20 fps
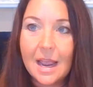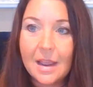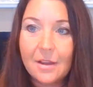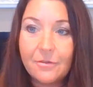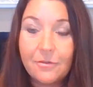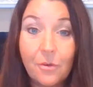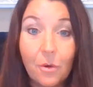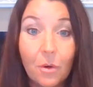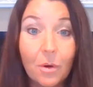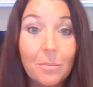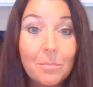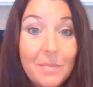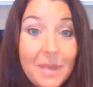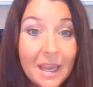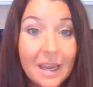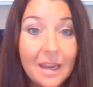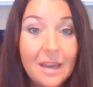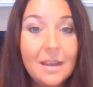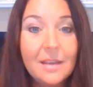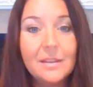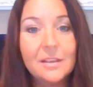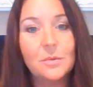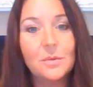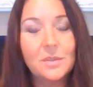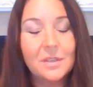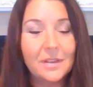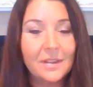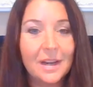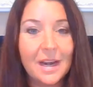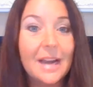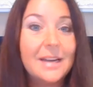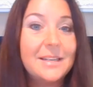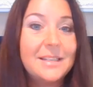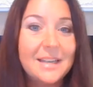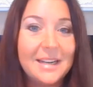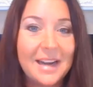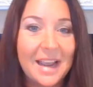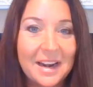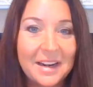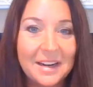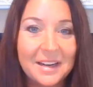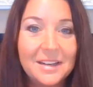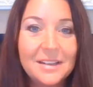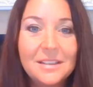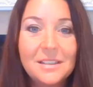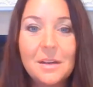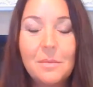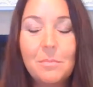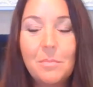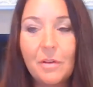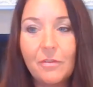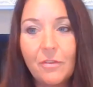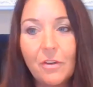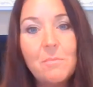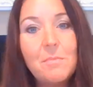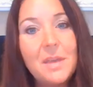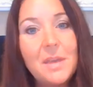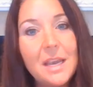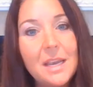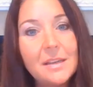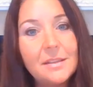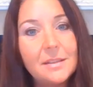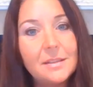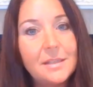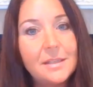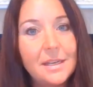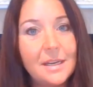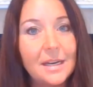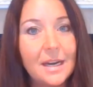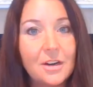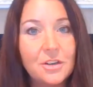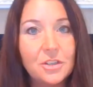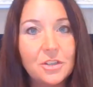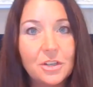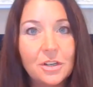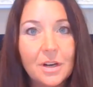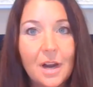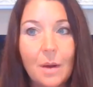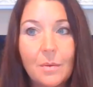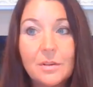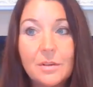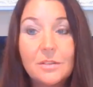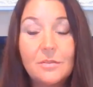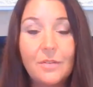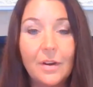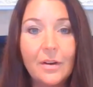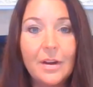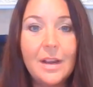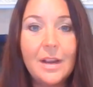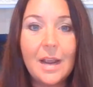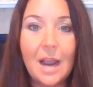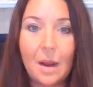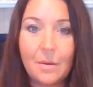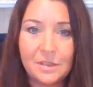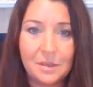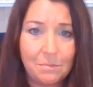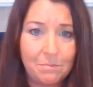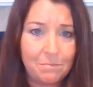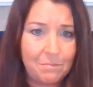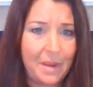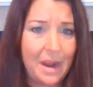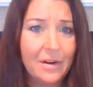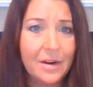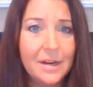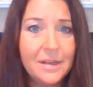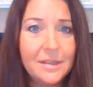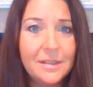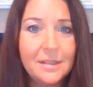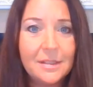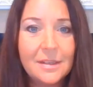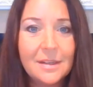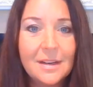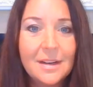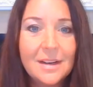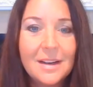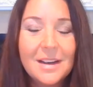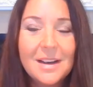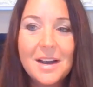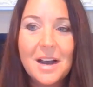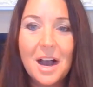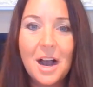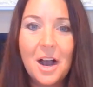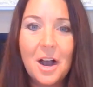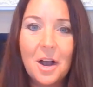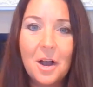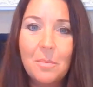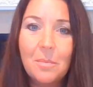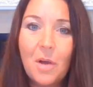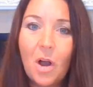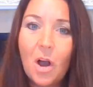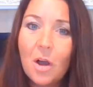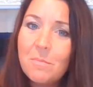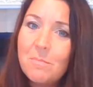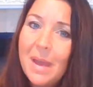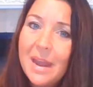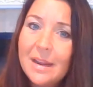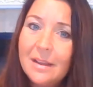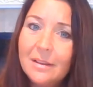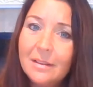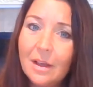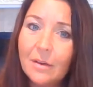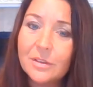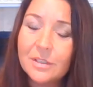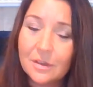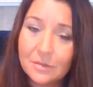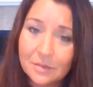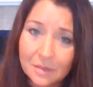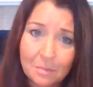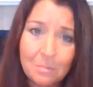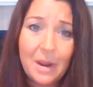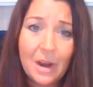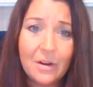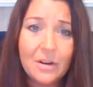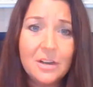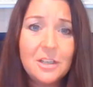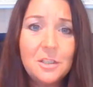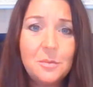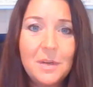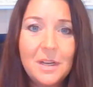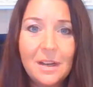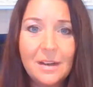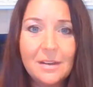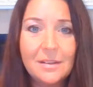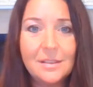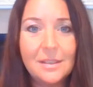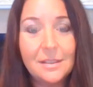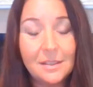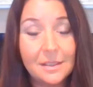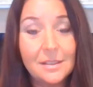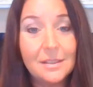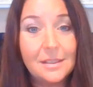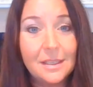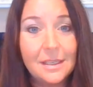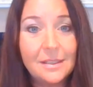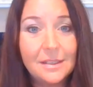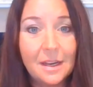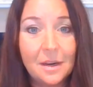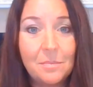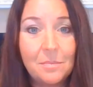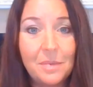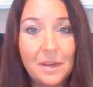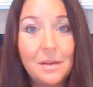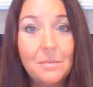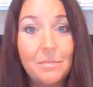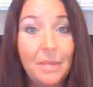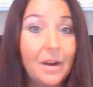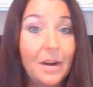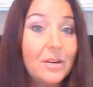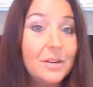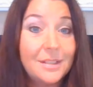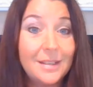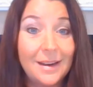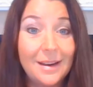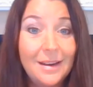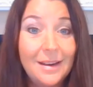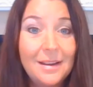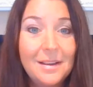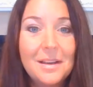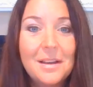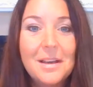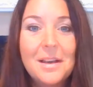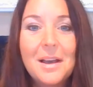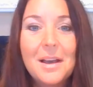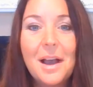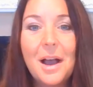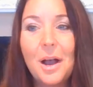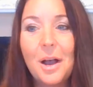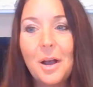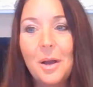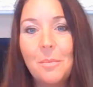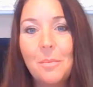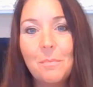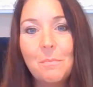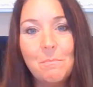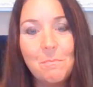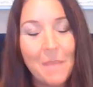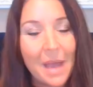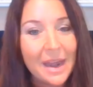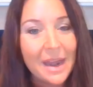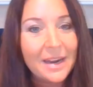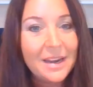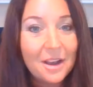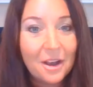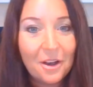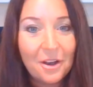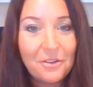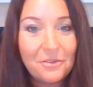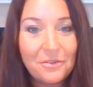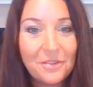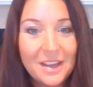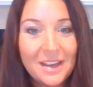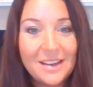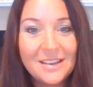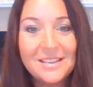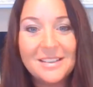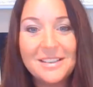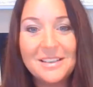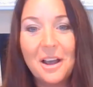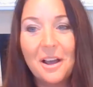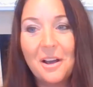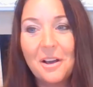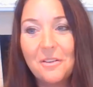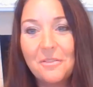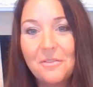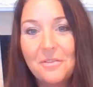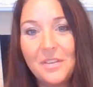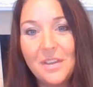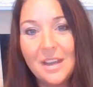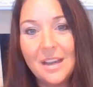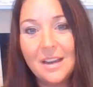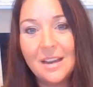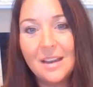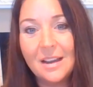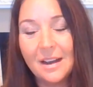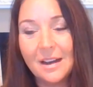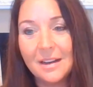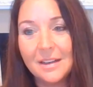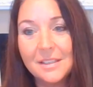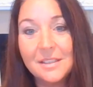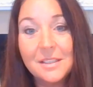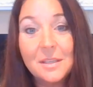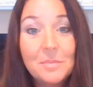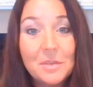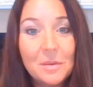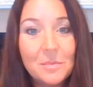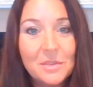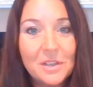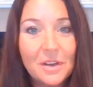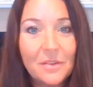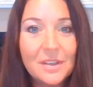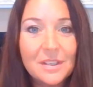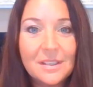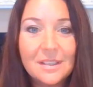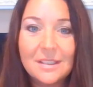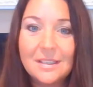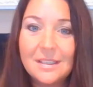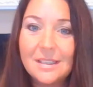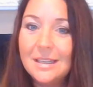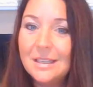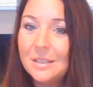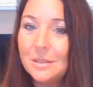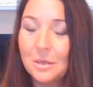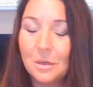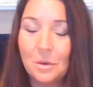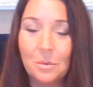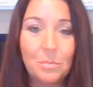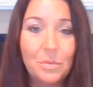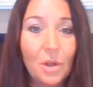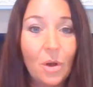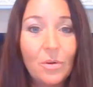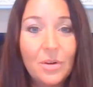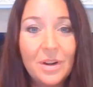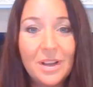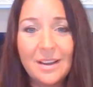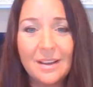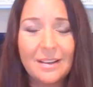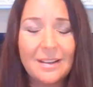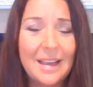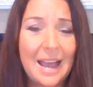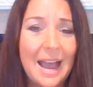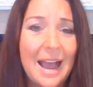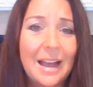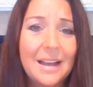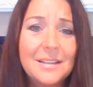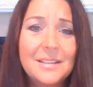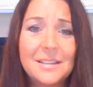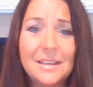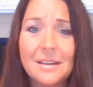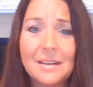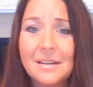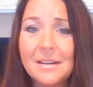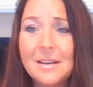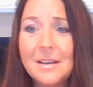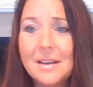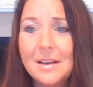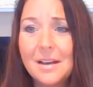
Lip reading: for me, and this was in the 1980s, but for me as a teenager, I was embarrassed on many levels. I was embarrassed because this disease can be embarrassing. Many of the symptoms of this disease, bloating and gas and